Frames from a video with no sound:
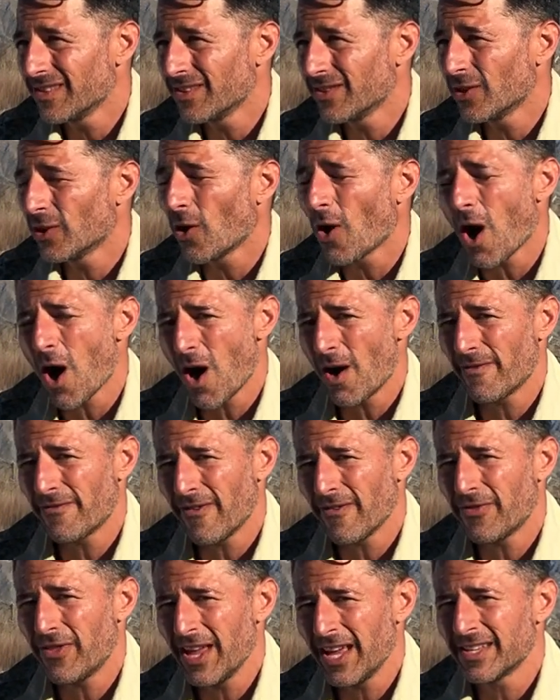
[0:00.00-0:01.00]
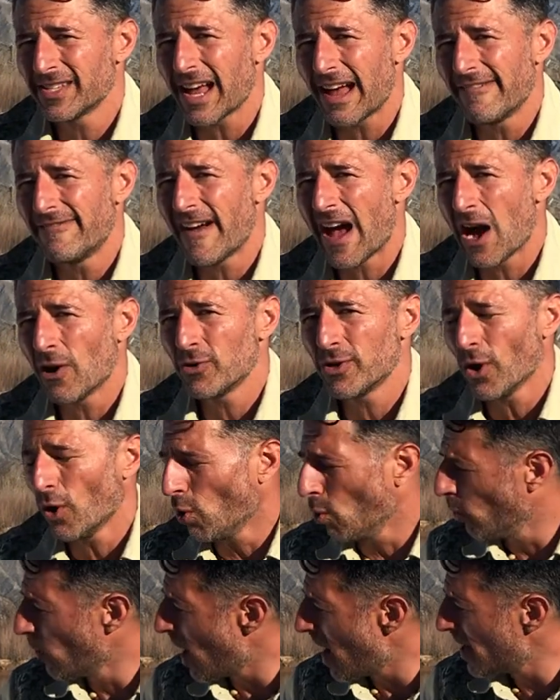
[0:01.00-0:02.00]
there are things I found to
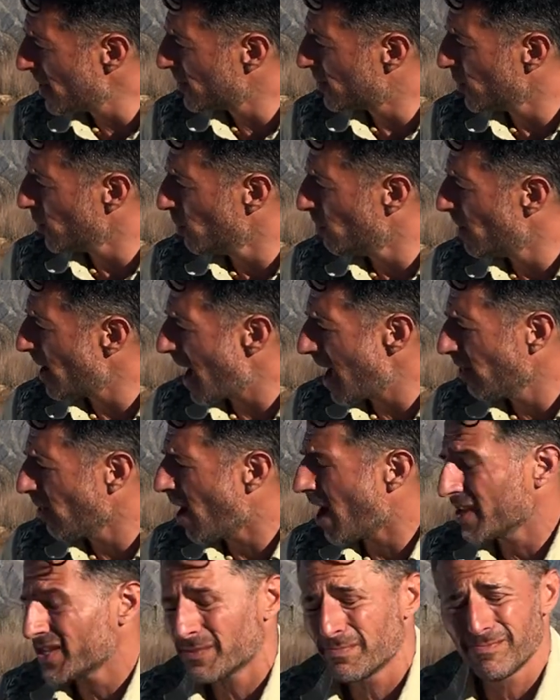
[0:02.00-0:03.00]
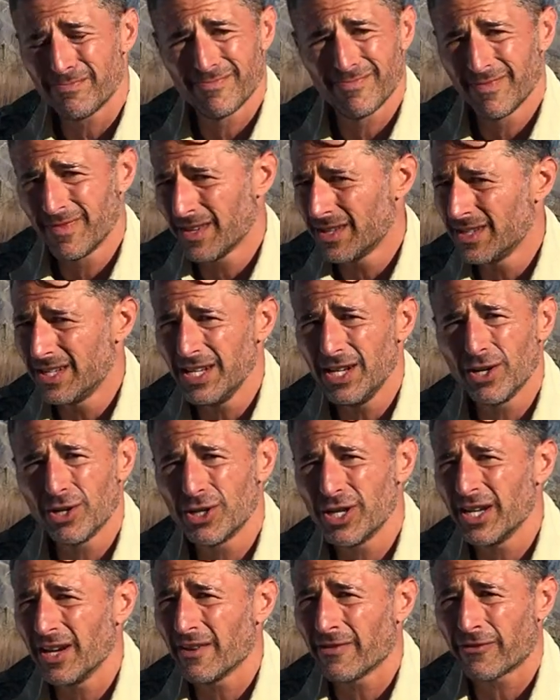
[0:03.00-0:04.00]
hold on to, but I lost
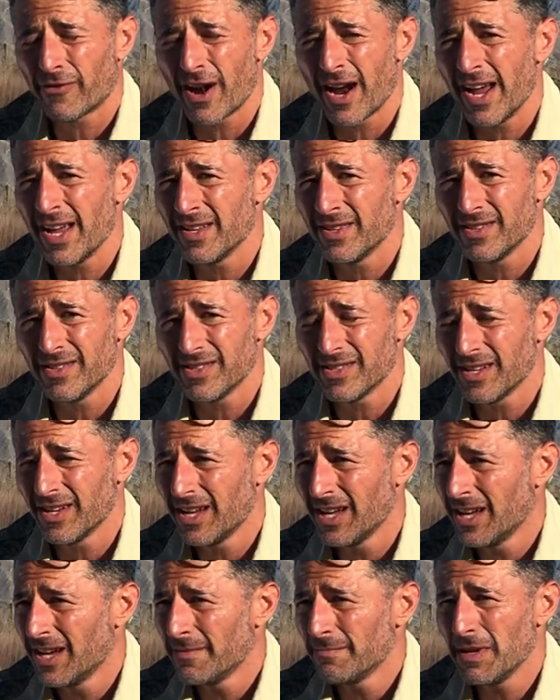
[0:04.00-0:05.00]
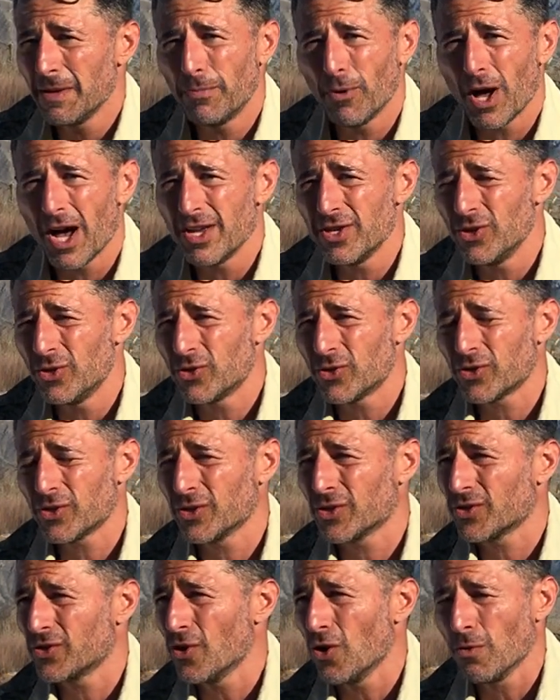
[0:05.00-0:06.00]
dear, dear friends, people I used
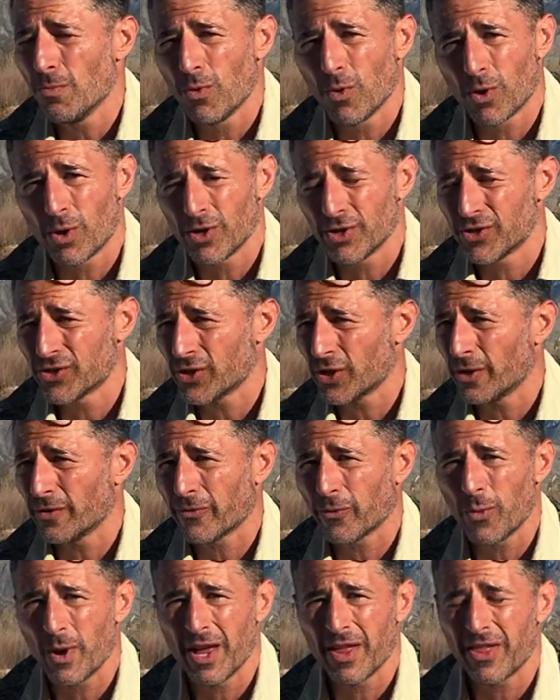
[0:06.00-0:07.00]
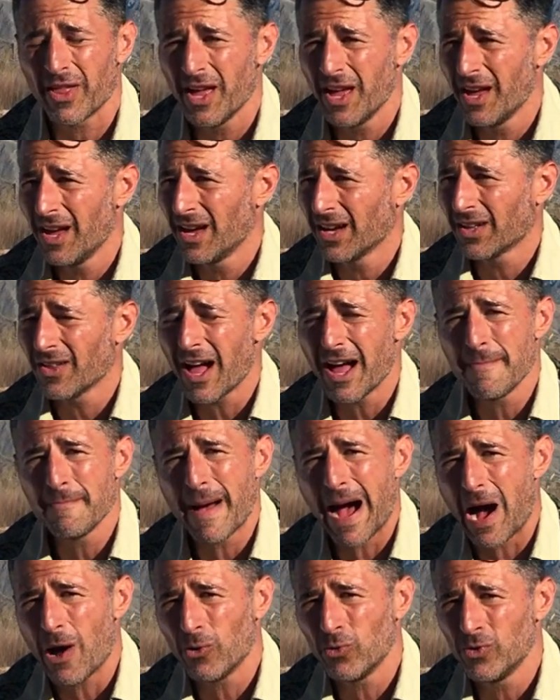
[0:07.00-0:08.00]
to snowboard, surf with,
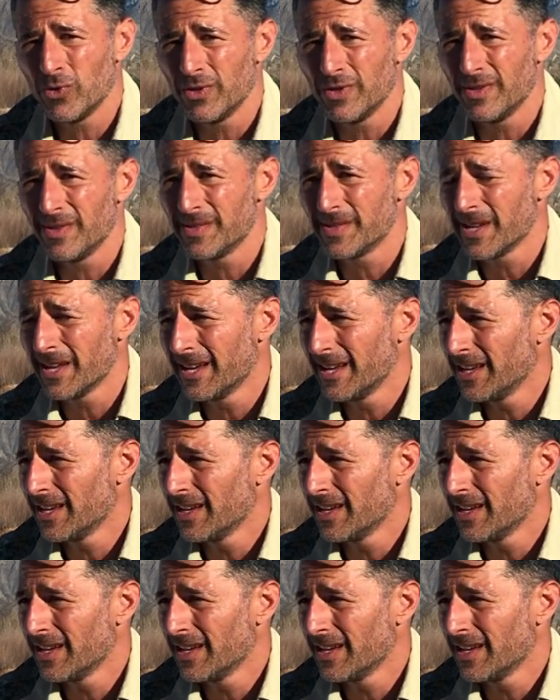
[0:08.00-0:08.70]
climb mountains,